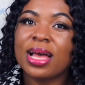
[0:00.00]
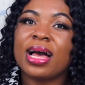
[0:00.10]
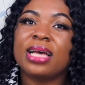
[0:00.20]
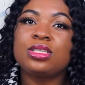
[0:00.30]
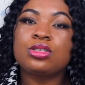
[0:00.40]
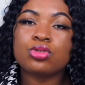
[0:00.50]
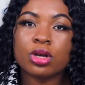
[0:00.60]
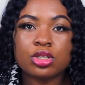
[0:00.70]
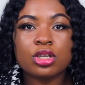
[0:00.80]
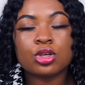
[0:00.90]
as it
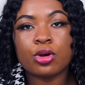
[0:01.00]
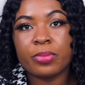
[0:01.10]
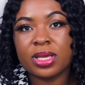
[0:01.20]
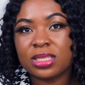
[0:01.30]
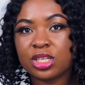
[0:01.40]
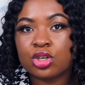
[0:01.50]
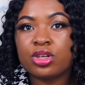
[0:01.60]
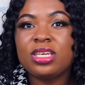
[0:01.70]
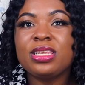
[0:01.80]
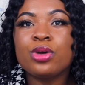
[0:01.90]
structures
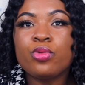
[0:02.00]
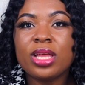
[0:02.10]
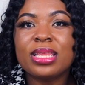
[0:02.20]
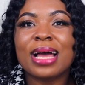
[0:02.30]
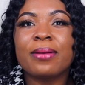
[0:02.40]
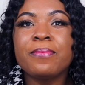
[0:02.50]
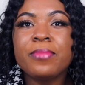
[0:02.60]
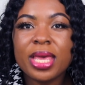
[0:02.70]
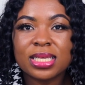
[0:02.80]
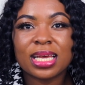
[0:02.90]
compensation in a way that
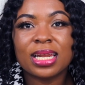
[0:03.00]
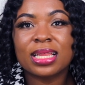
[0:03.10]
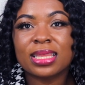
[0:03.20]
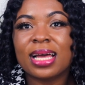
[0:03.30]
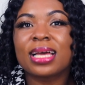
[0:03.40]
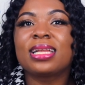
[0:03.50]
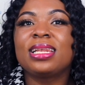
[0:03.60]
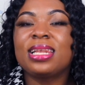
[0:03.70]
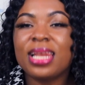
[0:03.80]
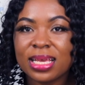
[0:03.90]
makes an attack
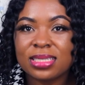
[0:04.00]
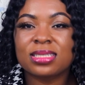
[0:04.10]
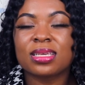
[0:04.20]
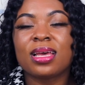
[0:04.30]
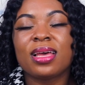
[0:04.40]
less